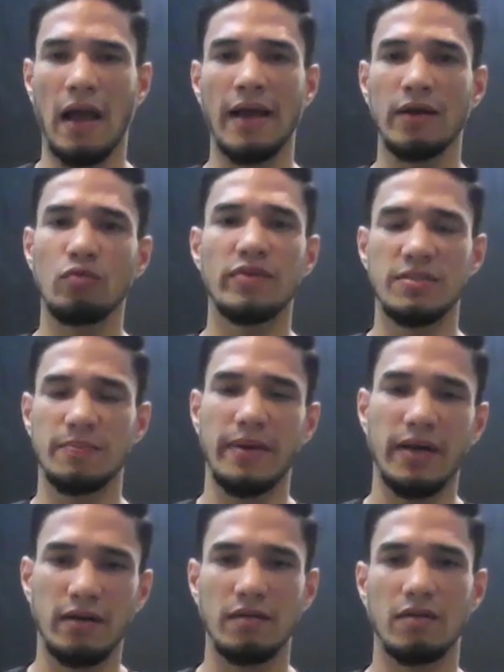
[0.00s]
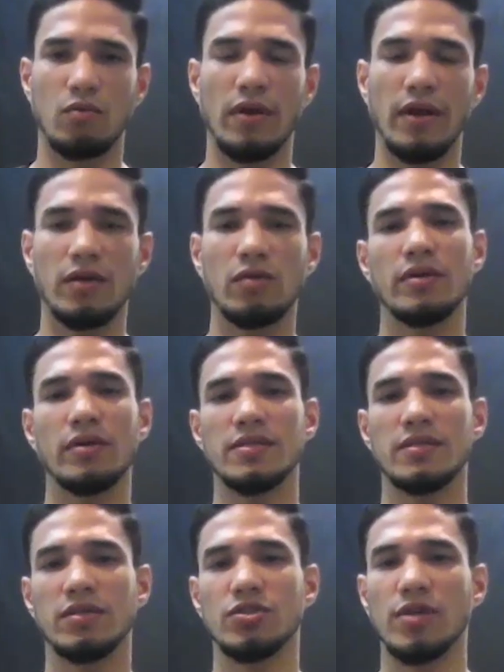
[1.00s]
I do respect Rolando.
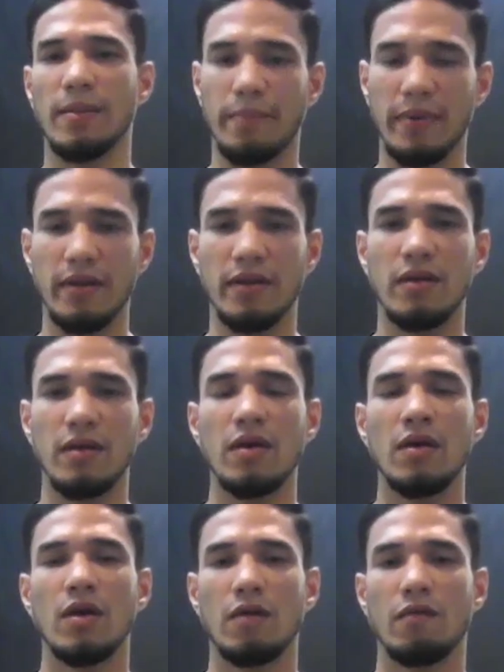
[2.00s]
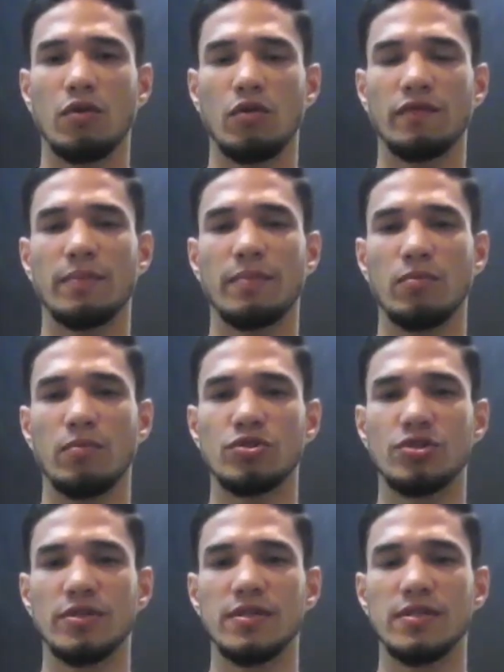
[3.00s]
He's a champion in one of the
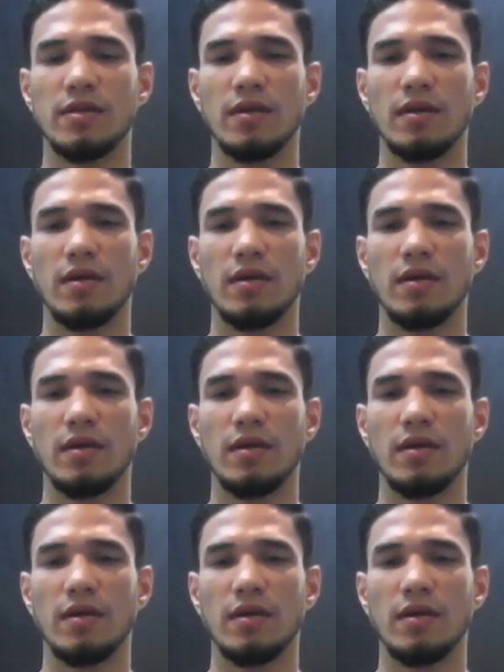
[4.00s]
promotions.